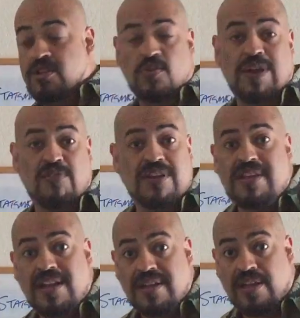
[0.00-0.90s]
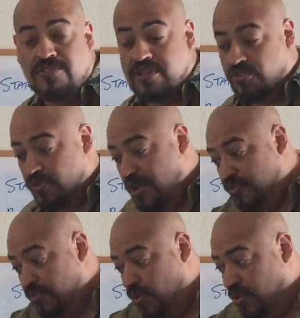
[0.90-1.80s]
you never did that test, and sure
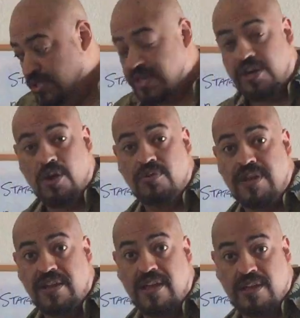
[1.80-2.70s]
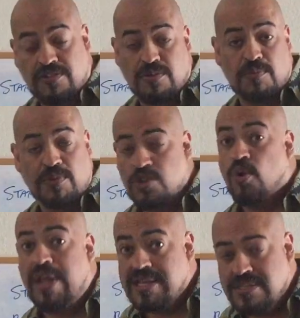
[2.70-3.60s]
enough, there's a whole set of code dedicated to someone with
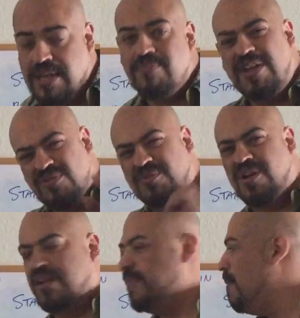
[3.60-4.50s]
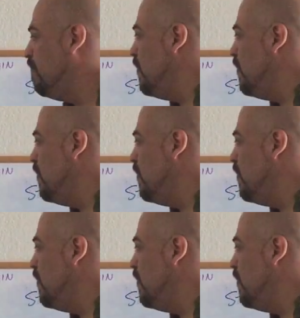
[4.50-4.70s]
no last name. That's what I'm talking about.